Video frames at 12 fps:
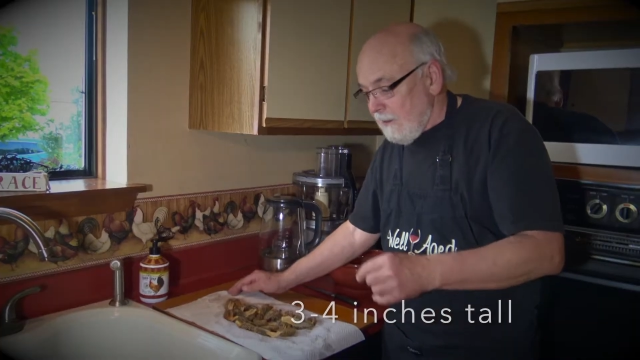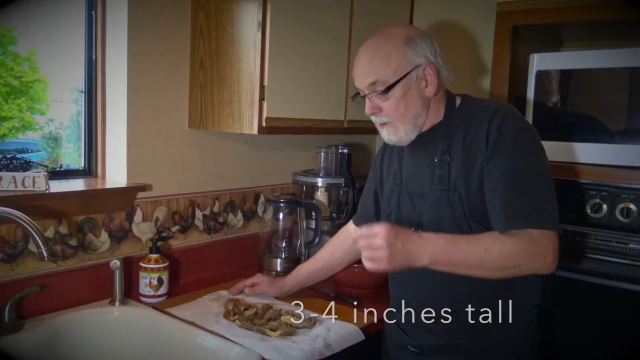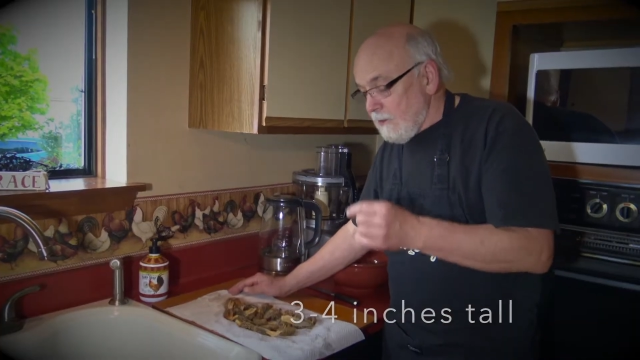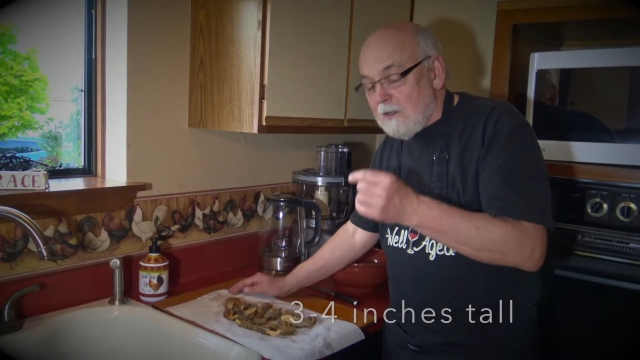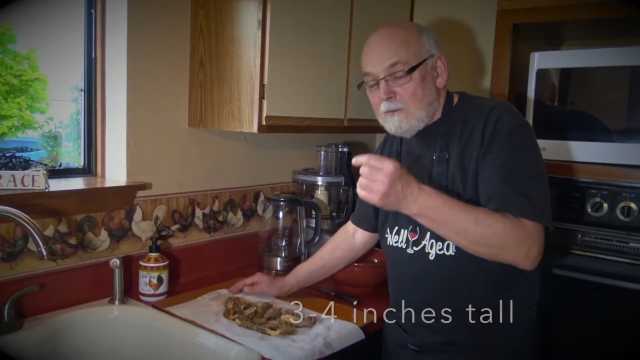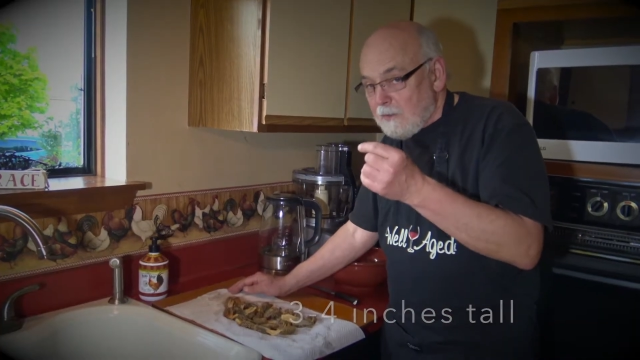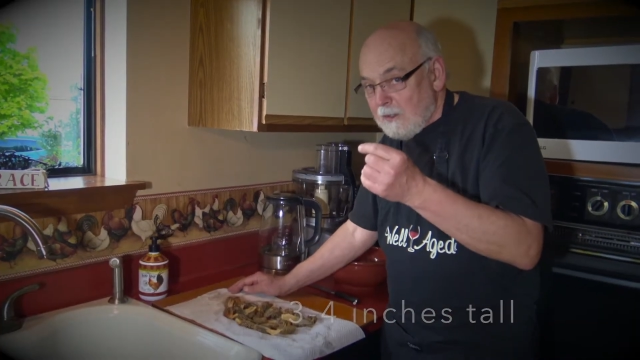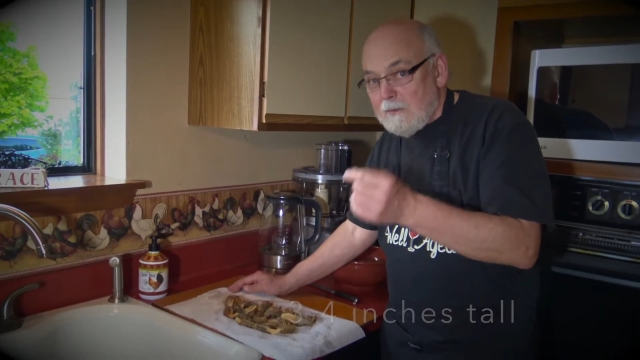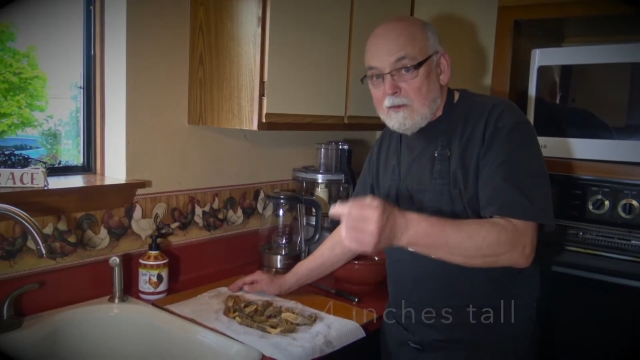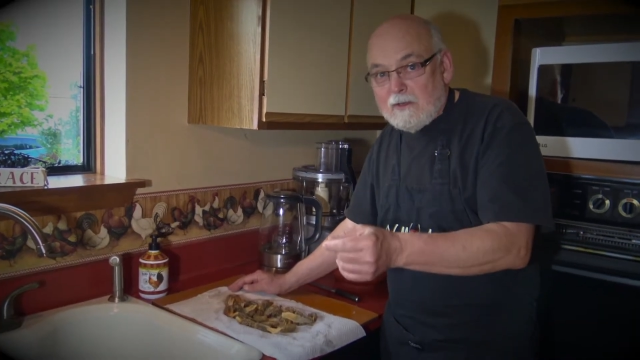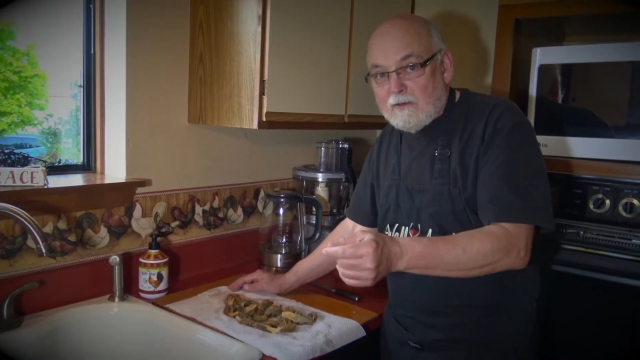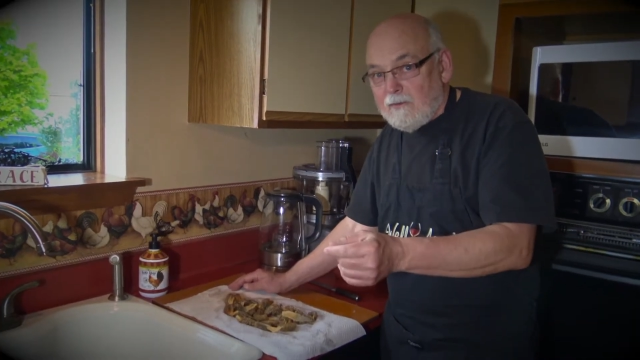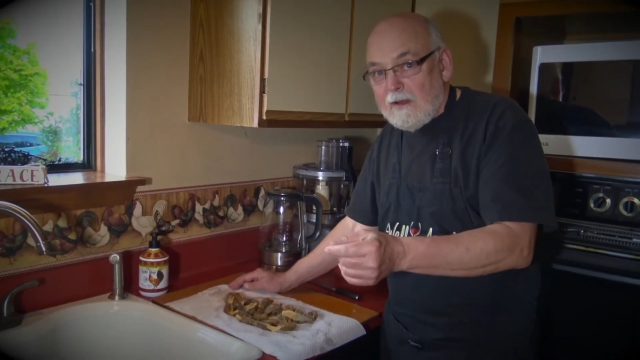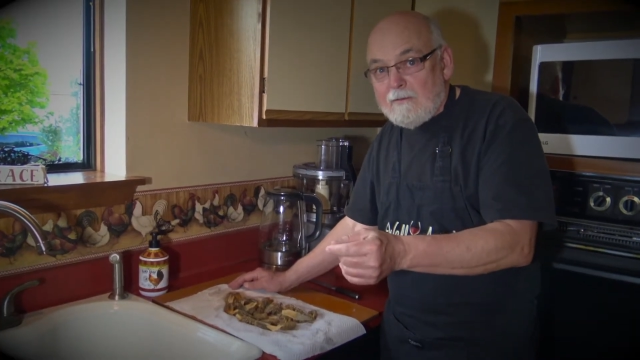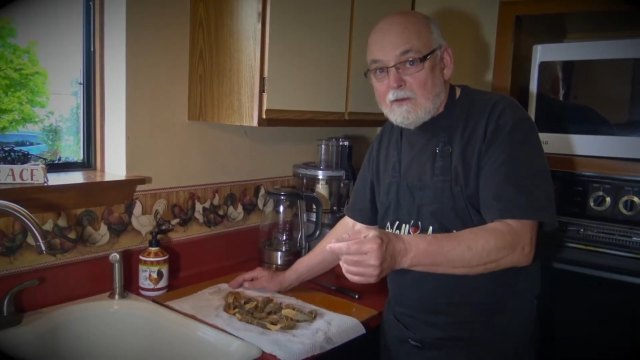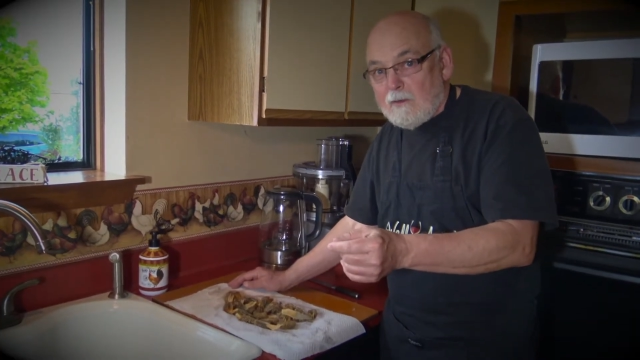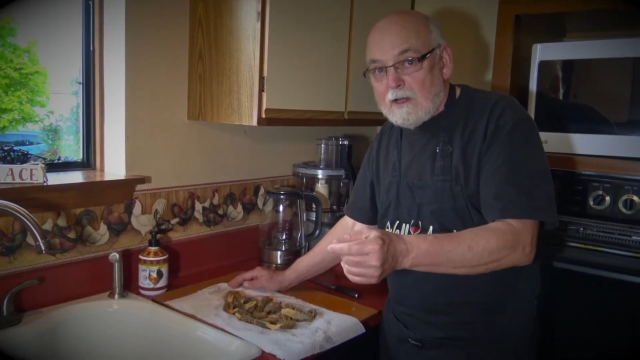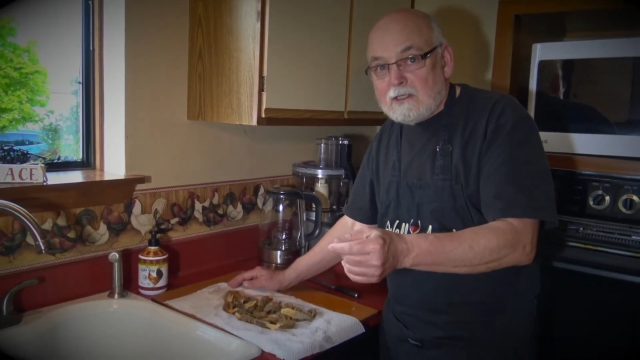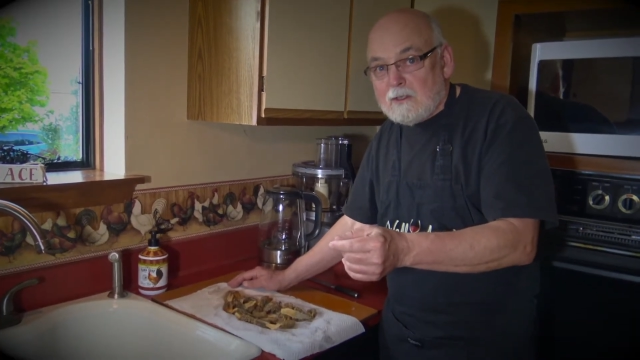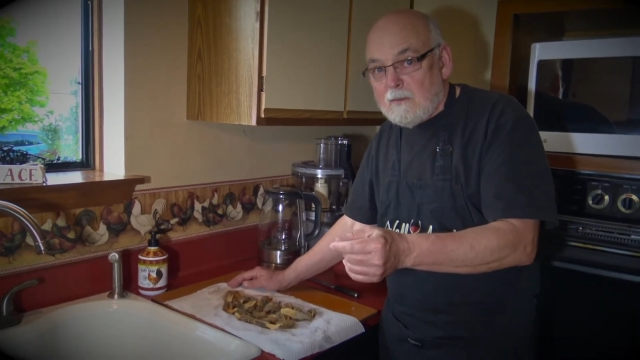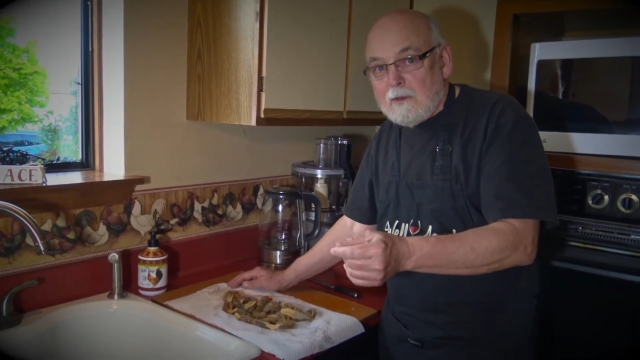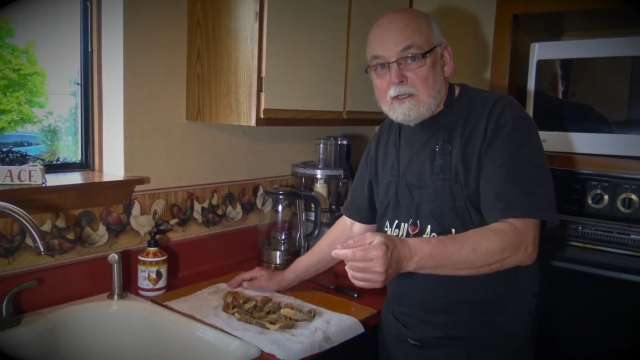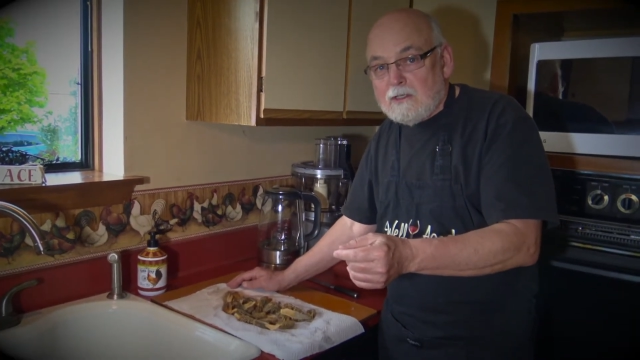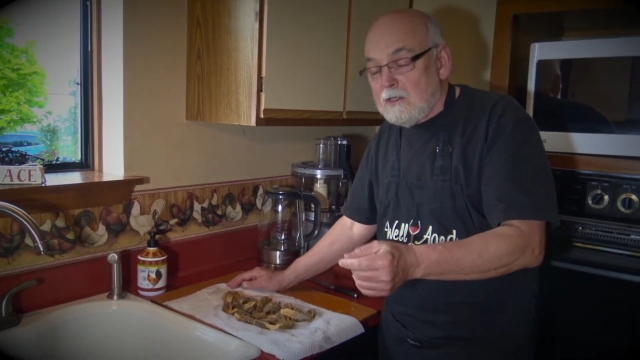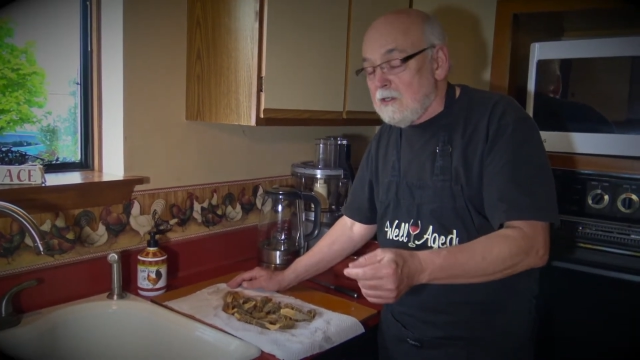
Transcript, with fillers: and then put them in your favorite recipes,